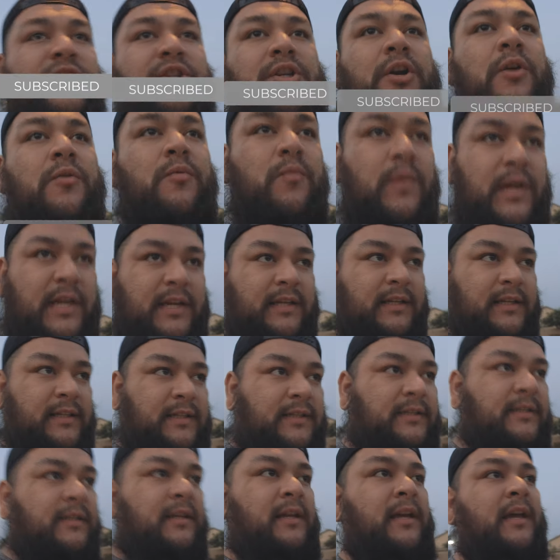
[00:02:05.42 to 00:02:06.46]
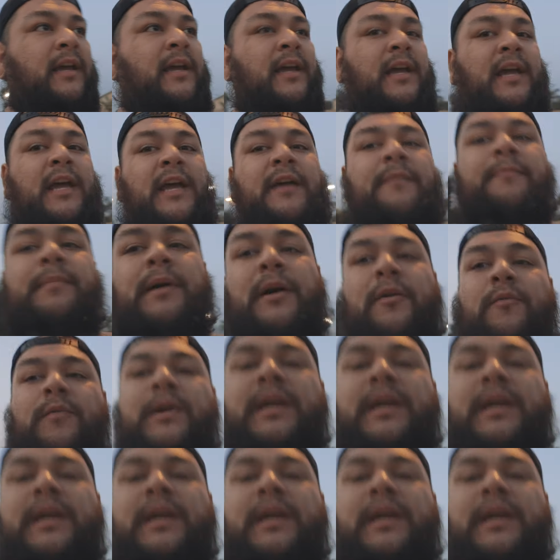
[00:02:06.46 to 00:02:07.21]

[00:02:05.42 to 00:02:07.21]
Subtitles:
show weakness. And by